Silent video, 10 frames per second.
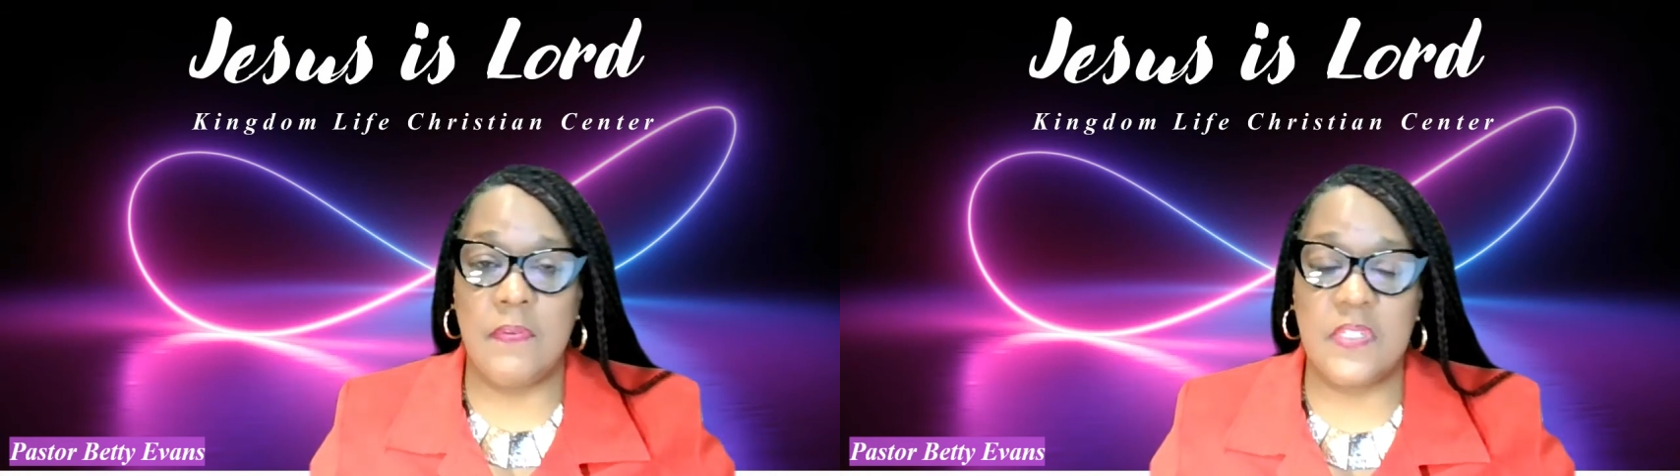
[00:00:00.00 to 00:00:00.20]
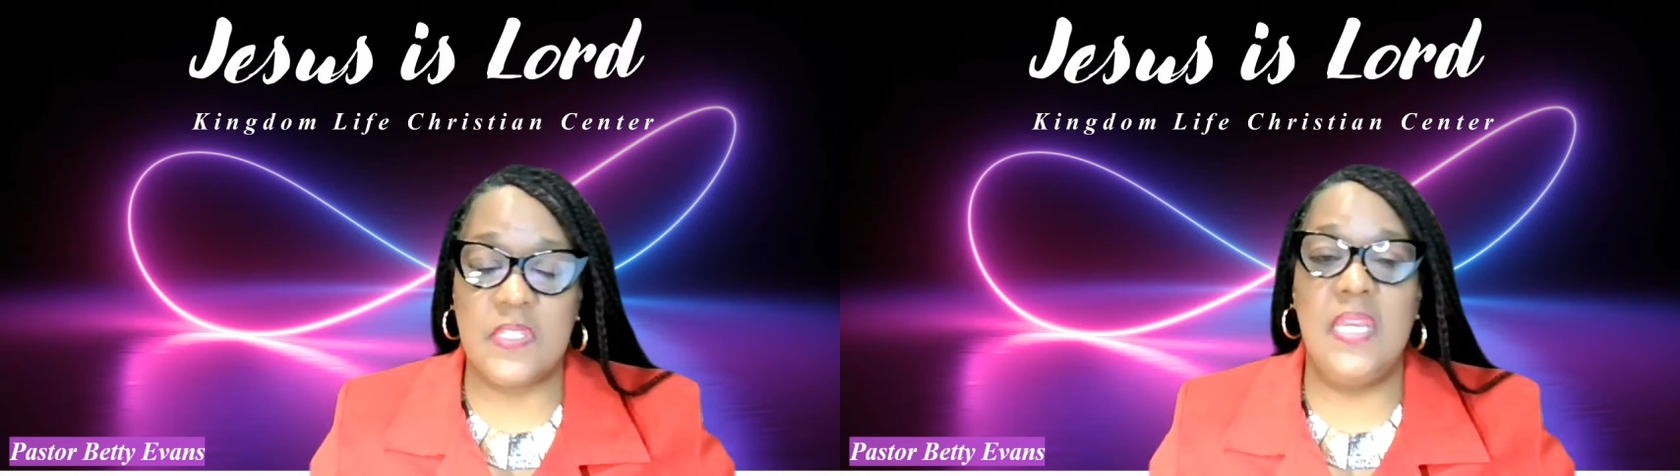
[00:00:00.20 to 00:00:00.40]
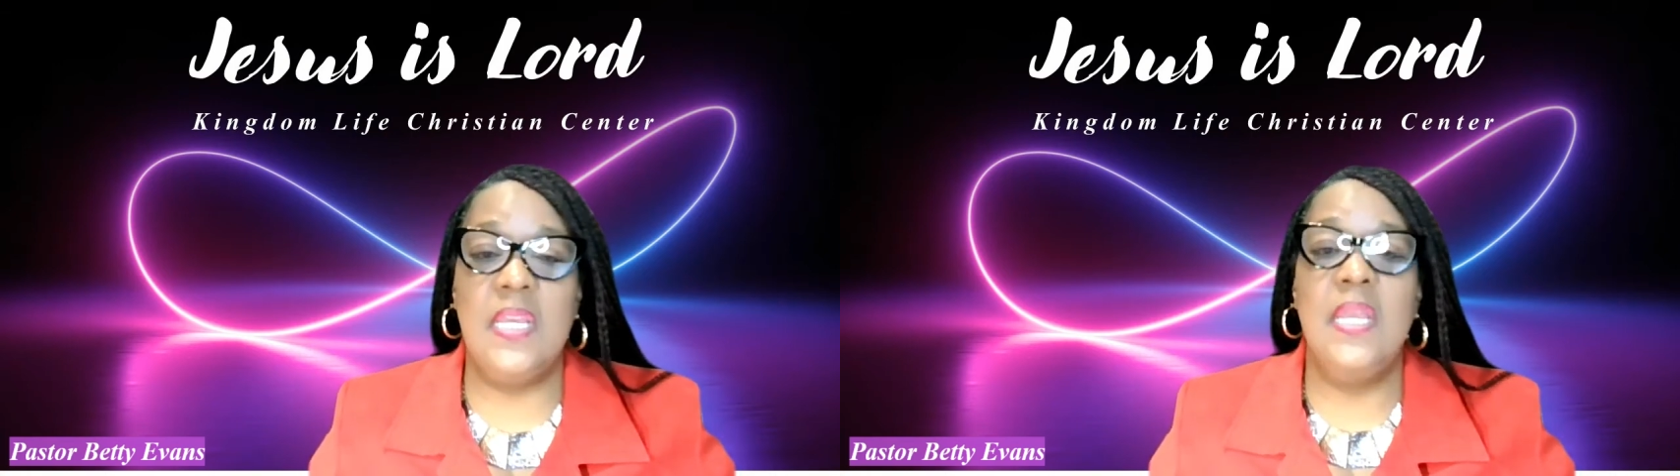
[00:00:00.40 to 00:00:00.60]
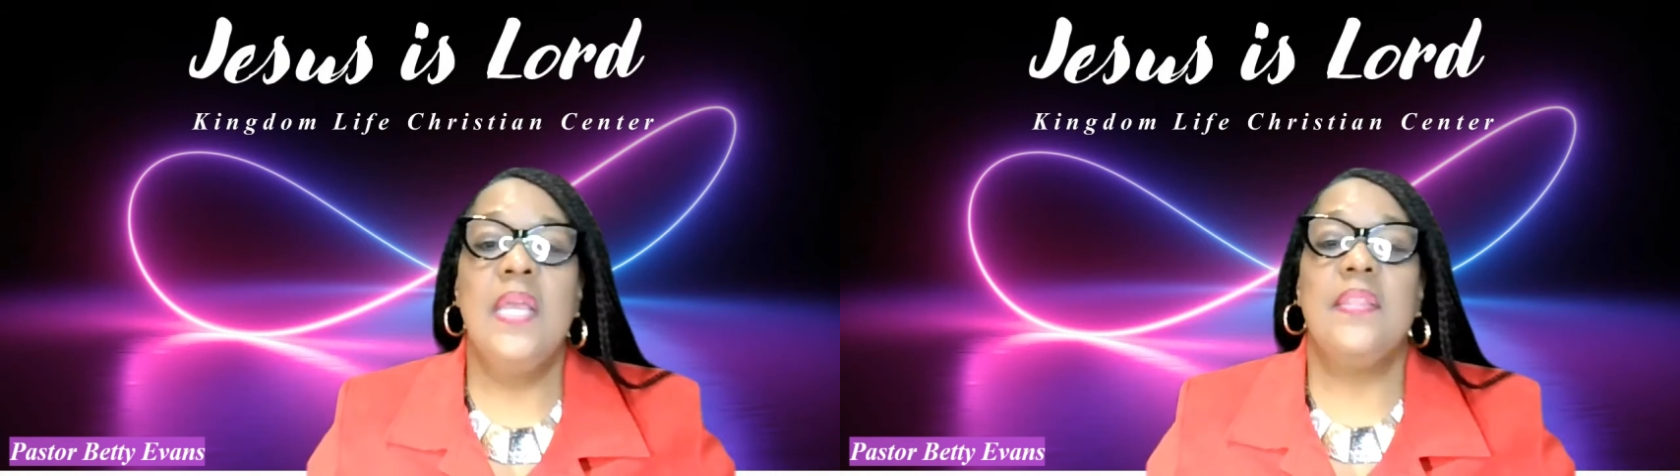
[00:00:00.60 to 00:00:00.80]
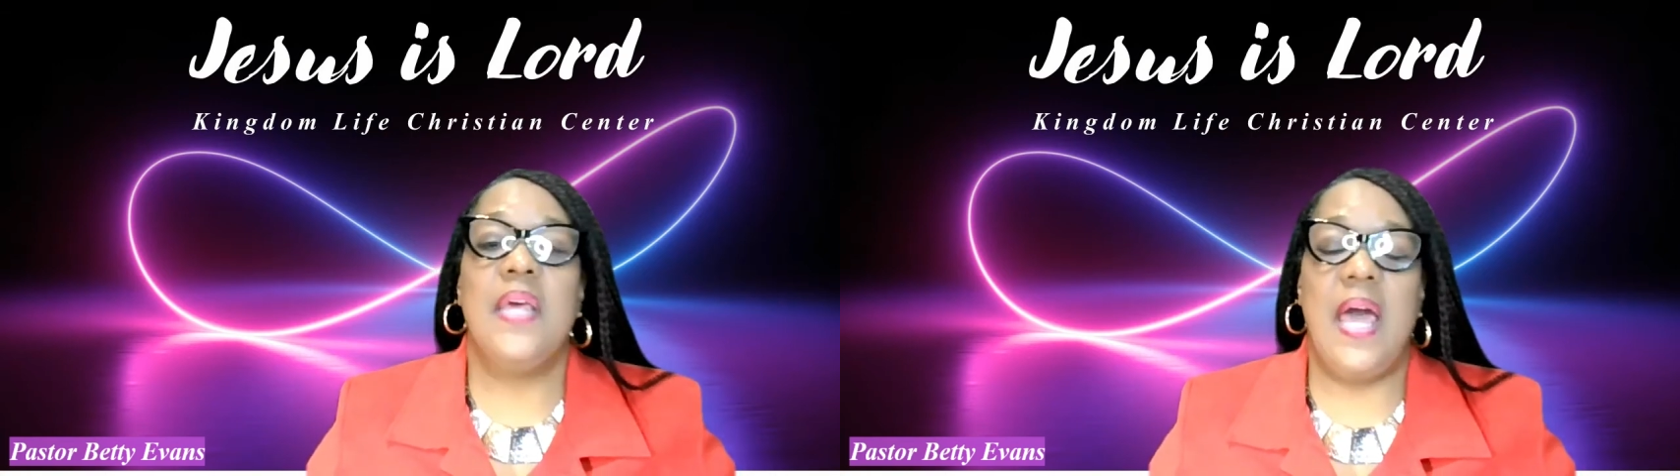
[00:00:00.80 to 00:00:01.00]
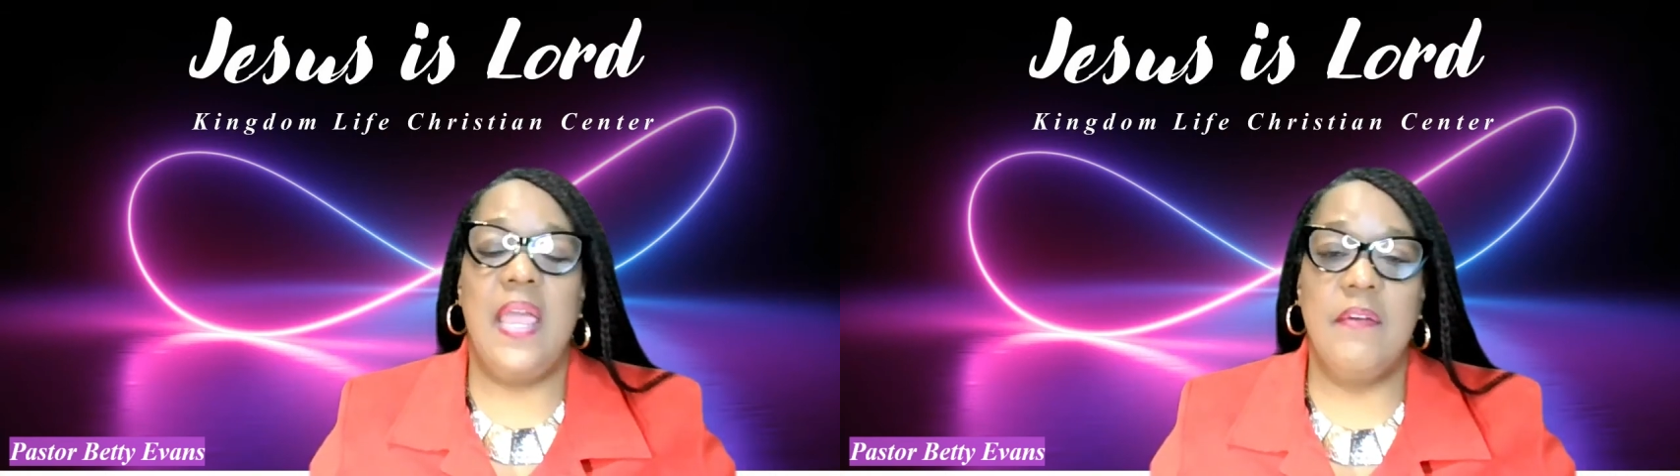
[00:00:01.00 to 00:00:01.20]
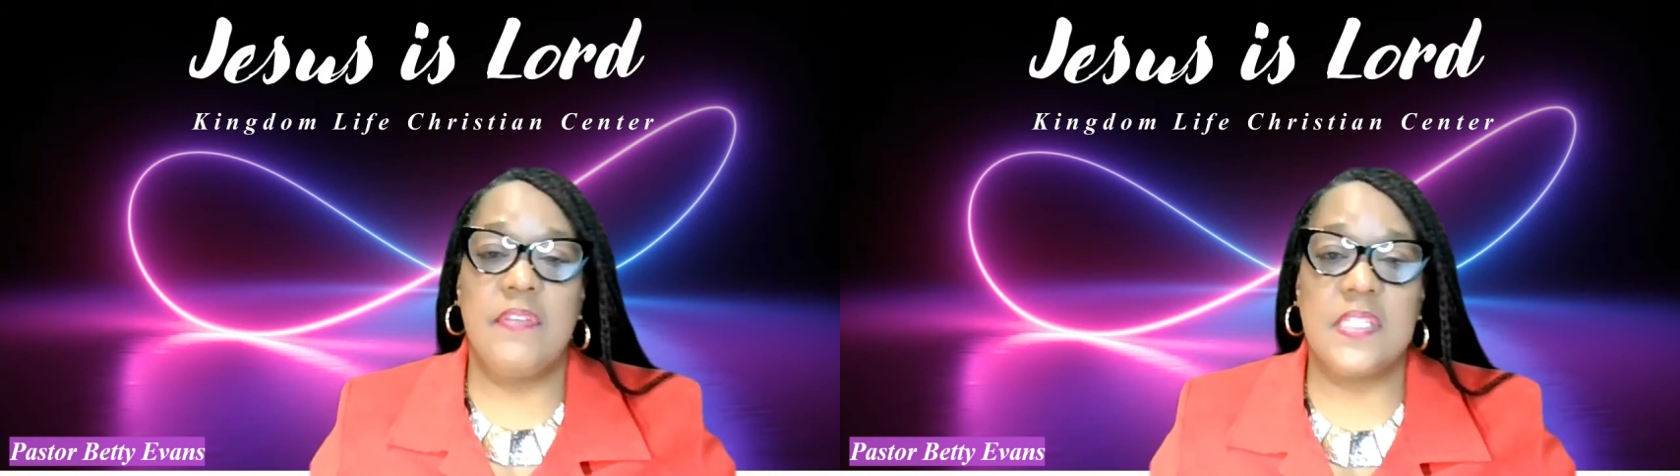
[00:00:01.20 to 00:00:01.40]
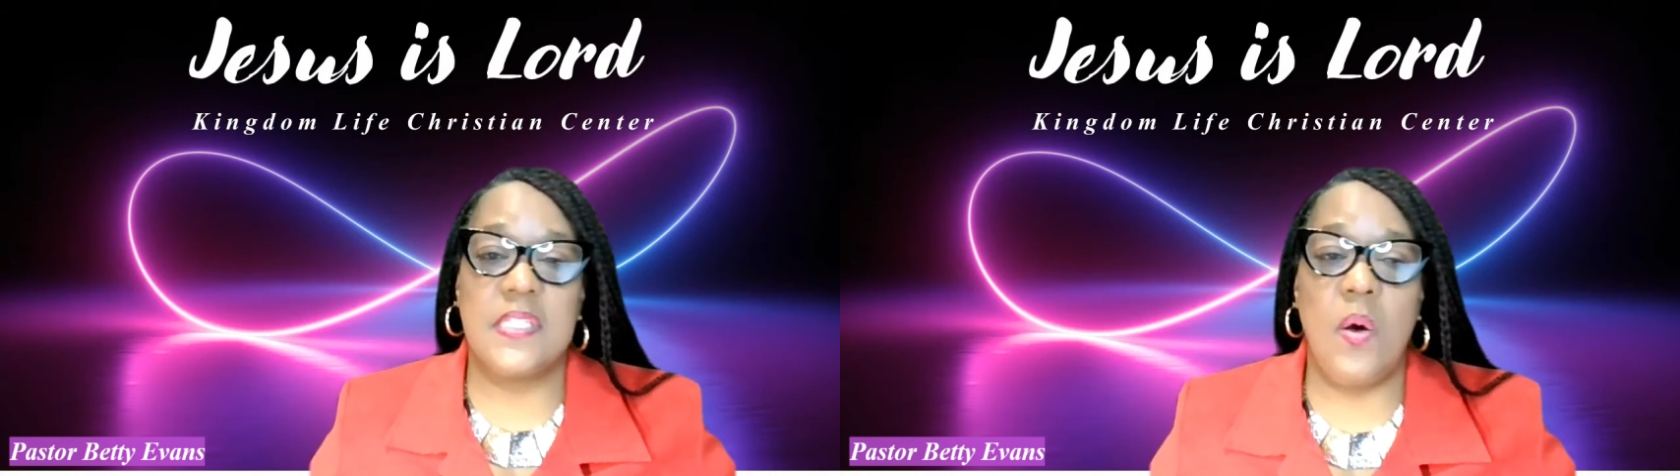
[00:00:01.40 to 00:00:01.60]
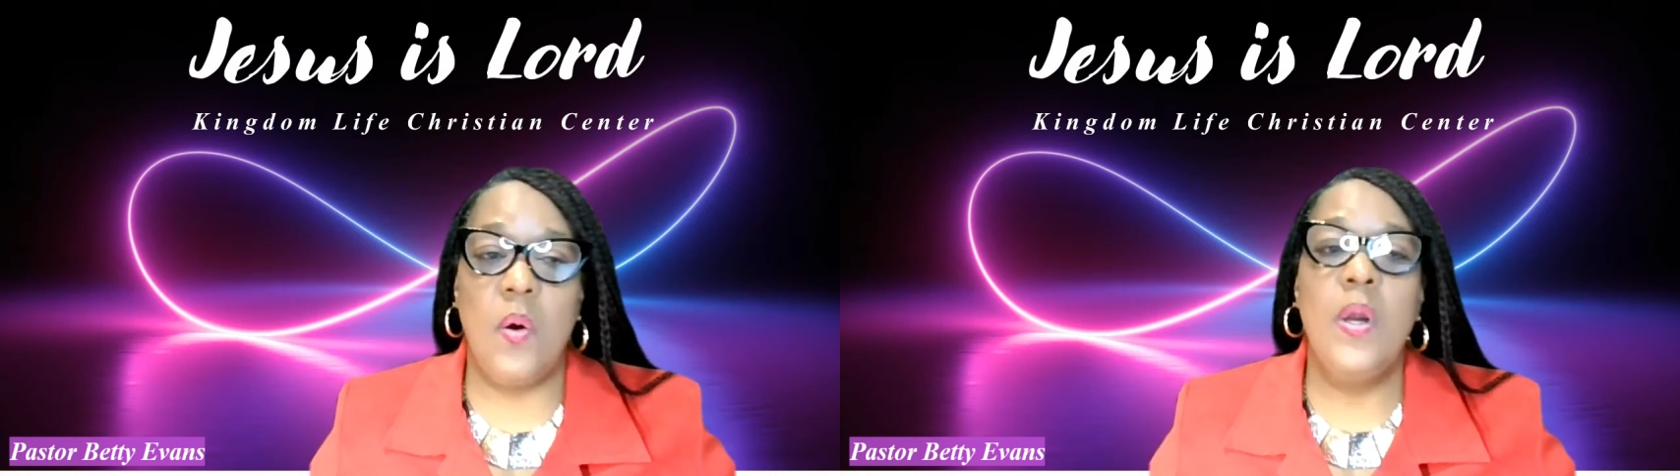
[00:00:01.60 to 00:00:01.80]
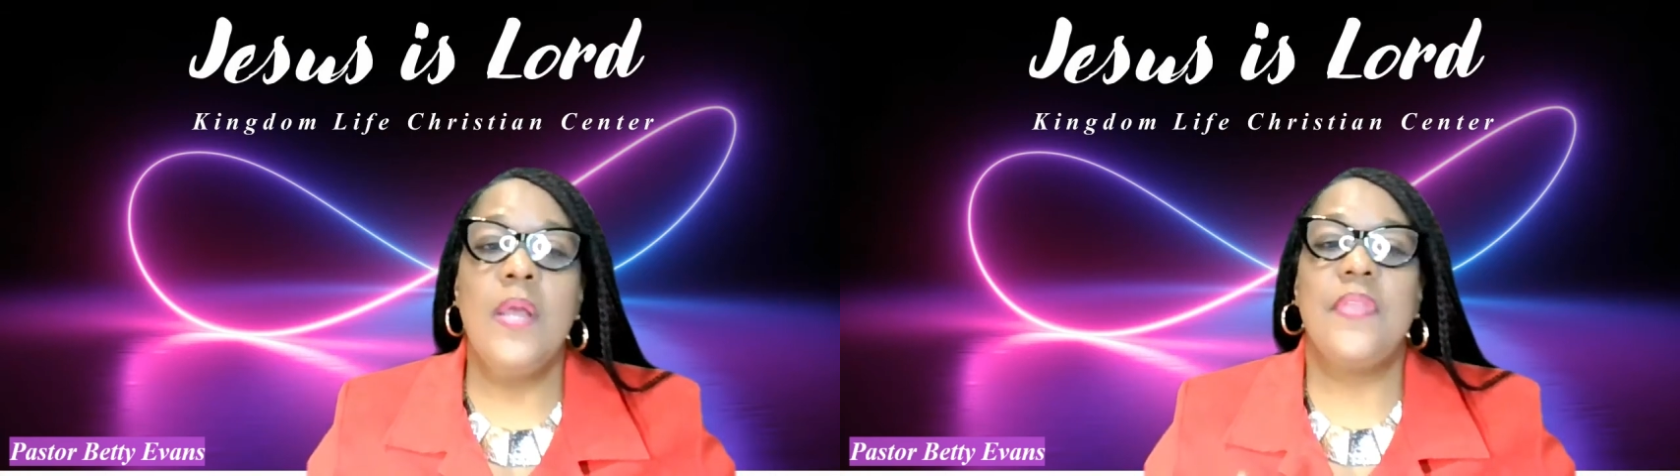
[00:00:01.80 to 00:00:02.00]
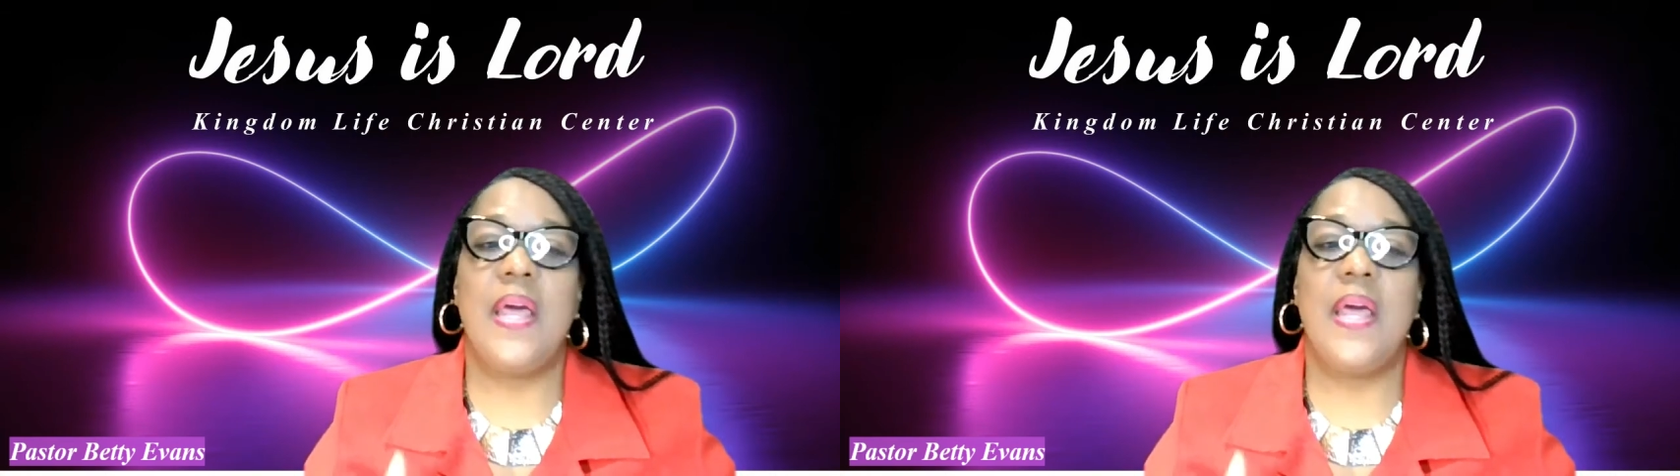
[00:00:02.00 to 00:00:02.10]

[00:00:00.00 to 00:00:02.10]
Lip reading: of seed that I have sown,